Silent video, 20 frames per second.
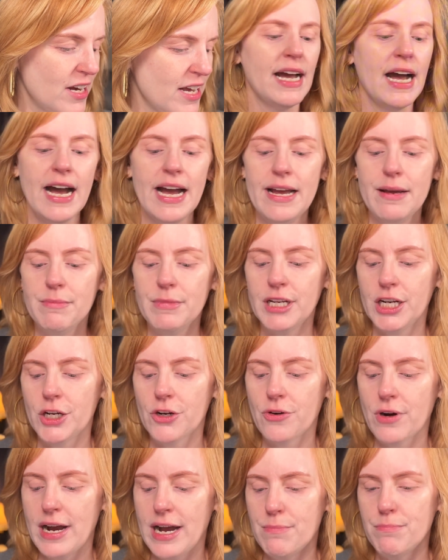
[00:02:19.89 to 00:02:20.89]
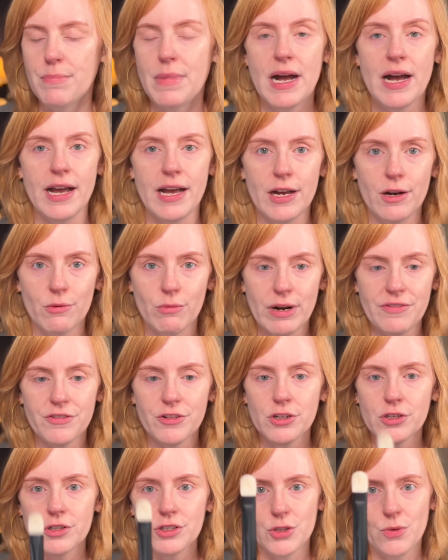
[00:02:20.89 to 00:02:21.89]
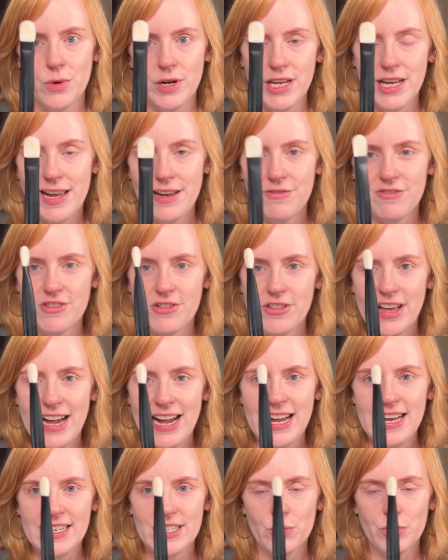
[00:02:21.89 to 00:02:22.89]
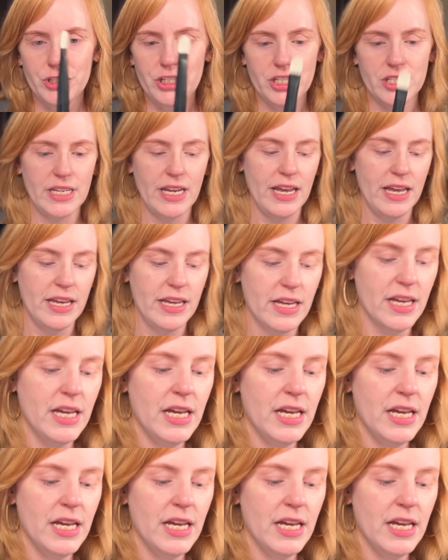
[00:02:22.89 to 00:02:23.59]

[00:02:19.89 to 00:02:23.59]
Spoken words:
I am going to grab my Refer 28 for that, which is a